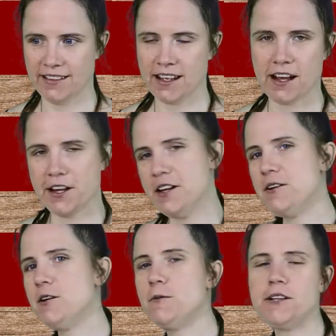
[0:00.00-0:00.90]
I know
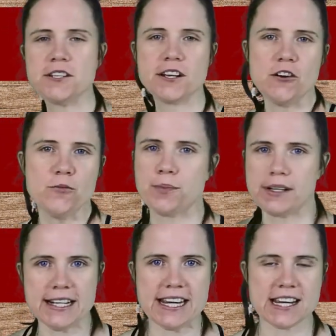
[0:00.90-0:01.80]
you want to go
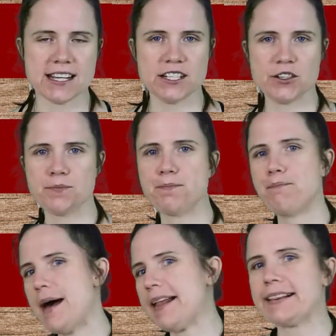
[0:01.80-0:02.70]
playing and
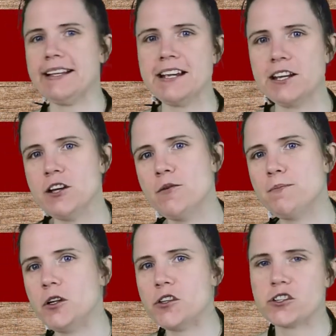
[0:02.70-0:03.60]
battling your
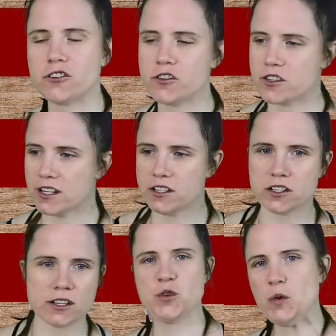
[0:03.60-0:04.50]
monsters
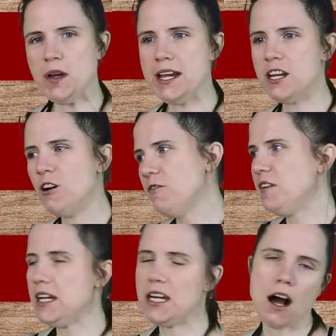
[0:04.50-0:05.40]
and doing your
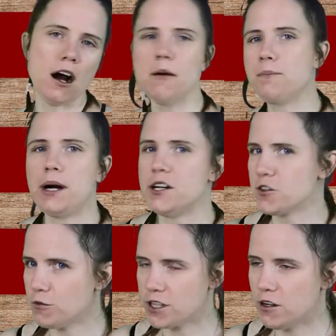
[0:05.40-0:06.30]
VR
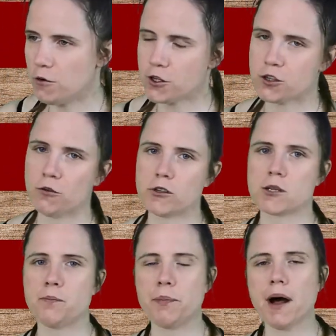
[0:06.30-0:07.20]
puzzles and all
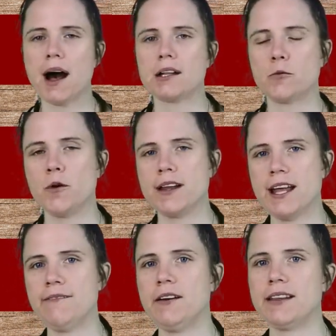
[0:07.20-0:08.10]
sorts, but
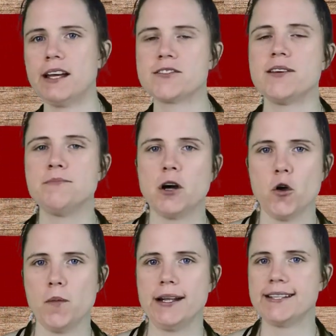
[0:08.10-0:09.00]
whenever there's a
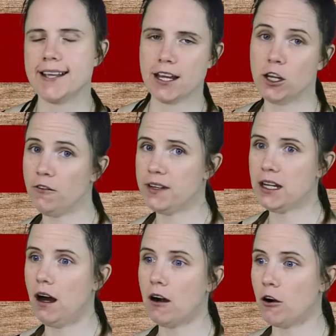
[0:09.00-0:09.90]
moment, take your
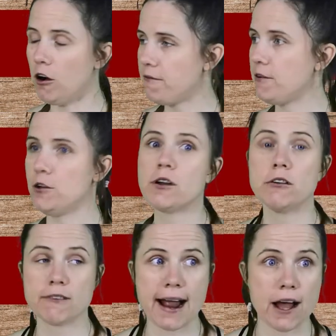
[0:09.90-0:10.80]
VR off, look
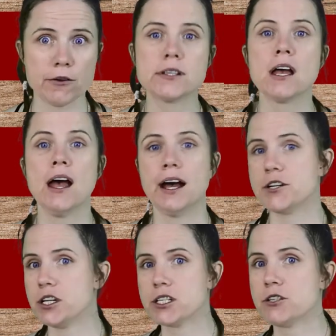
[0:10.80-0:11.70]
around,
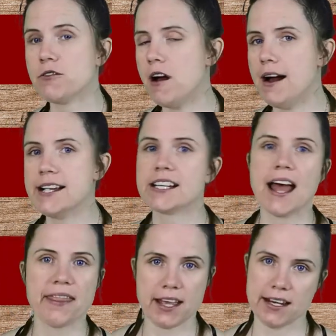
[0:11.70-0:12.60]
adjust your eyes,
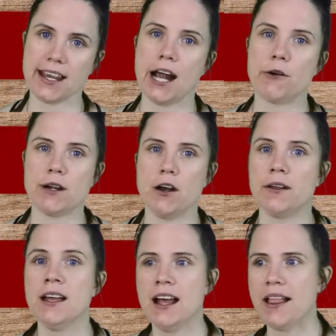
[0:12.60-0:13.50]
and then carry
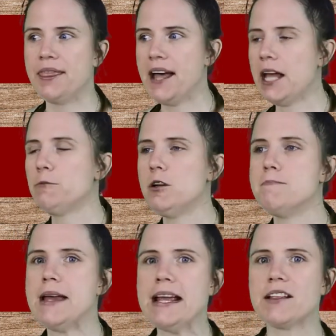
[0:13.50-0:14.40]
on. That will
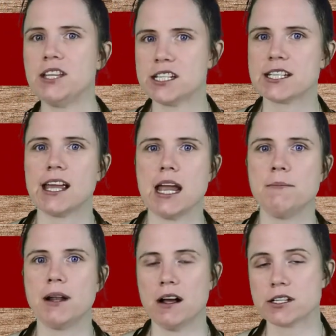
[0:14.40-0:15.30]
make this
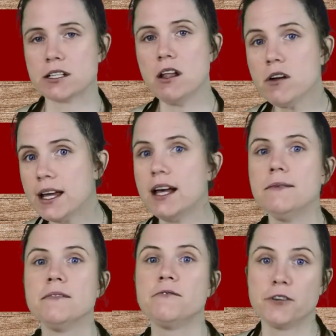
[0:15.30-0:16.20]
game last longer
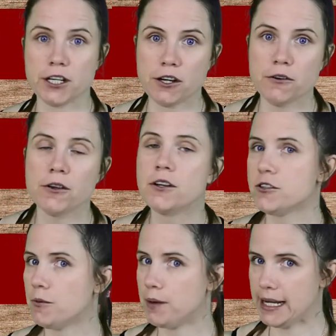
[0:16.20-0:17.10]
for you
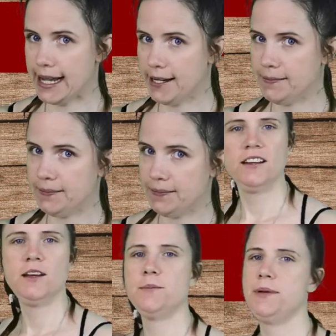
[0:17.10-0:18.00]
to play.
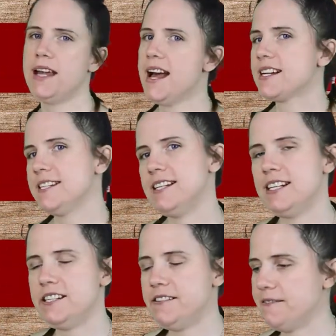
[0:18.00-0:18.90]
Be
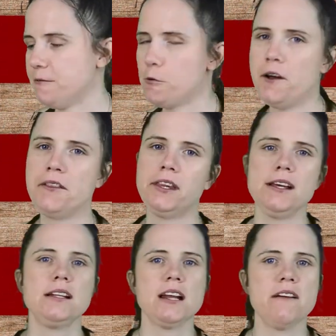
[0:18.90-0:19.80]
active. One
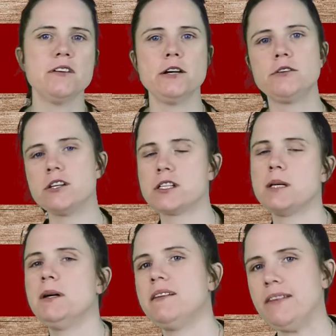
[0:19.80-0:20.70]
thing that I've noticed
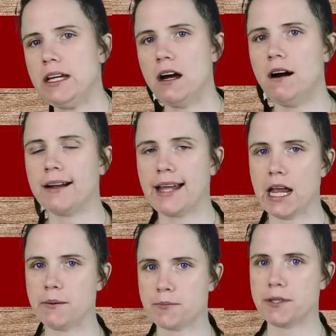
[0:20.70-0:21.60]
about VR
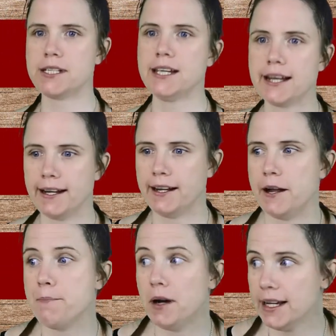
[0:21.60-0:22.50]
games, particularly
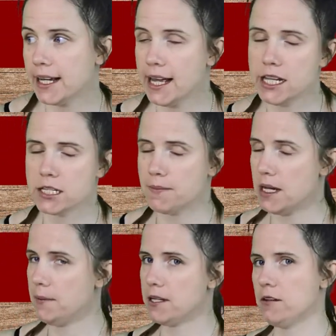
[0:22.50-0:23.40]
in my case,
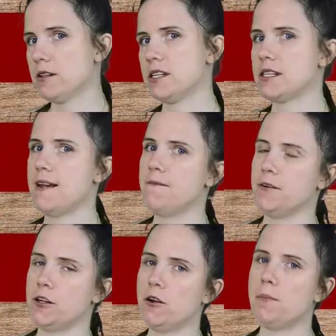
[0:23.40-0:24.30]
maybe it's not the same for
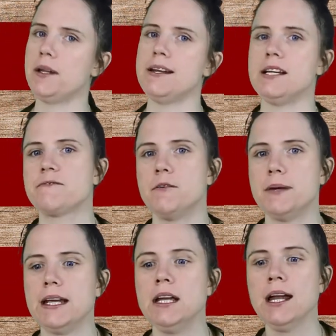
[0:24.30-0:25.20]
you, but it is for
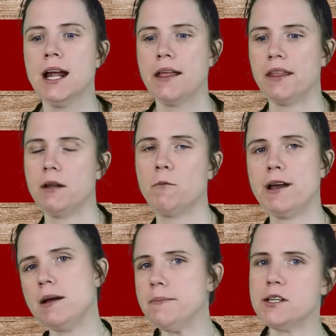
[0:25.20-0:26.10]
me, that
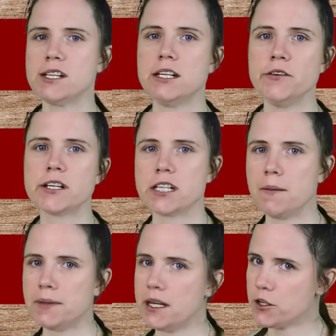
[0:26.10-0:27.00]
when I'm busy doing something,